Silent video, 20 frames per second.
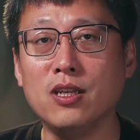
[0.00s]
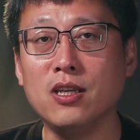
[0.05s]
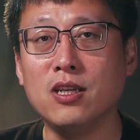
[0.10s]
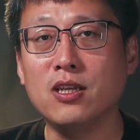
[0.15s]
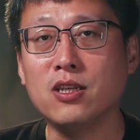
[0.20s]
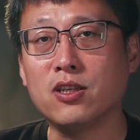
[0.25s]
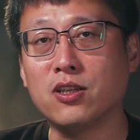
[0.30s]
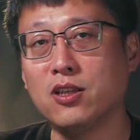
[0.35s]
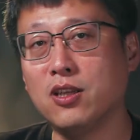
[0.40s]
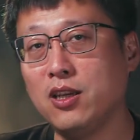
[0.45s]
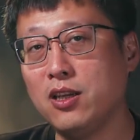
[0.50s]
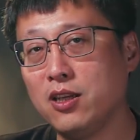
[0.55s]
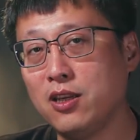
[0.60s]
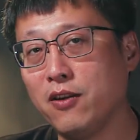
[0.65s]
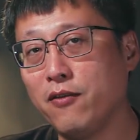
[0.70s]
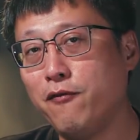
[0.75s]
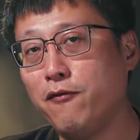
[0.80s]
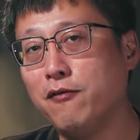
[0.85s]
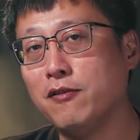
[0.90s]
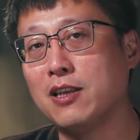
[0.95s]
processor
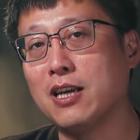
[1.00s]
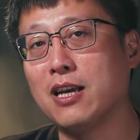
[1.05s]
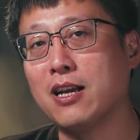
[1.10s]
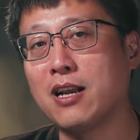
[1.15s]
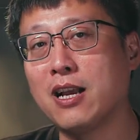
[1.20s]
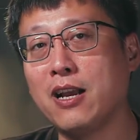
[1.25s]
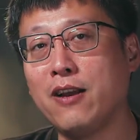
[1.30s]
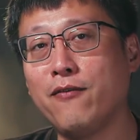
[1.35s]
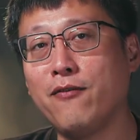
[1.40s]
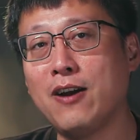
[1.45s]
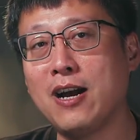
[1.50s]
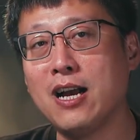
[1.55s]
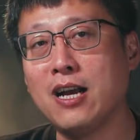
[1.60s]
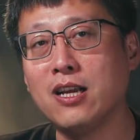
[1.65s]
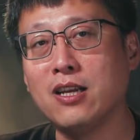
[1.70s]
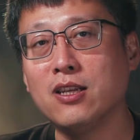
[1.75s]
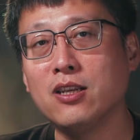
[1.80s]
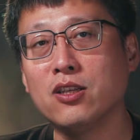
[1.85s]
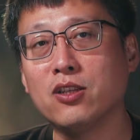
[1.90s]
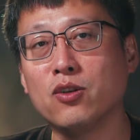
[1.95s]
and limited
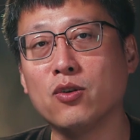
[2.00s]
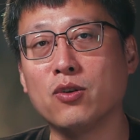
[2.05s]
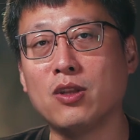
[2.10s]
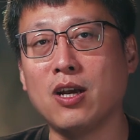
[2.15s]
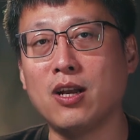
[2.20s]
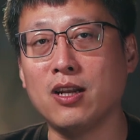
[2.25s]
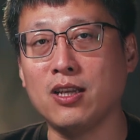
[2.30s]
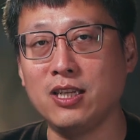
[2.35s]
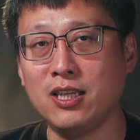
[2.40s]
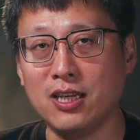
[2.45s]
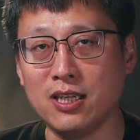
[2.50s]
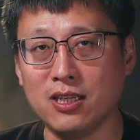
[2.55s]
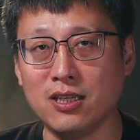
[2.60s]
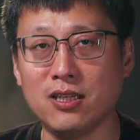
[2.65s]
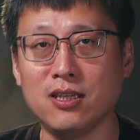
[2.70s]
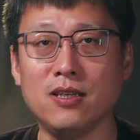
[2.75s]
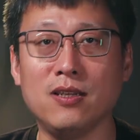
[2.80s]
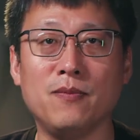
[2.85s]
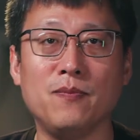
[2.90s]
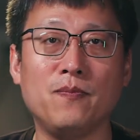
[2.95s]
features hindered
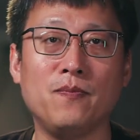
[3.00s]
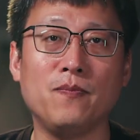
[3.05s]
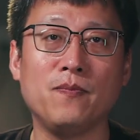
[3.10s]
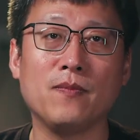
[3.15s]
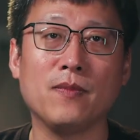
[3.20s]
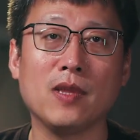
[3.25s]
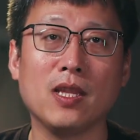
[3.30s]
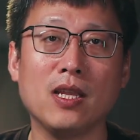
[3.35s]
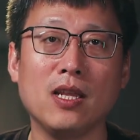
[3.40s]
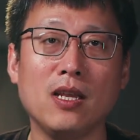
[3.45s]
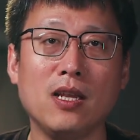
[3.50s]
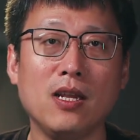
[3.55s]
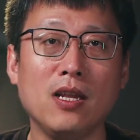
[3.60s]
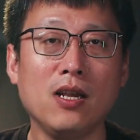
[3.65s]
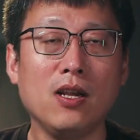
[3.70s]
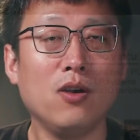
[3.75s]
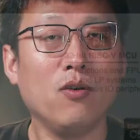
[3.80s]
complex projects.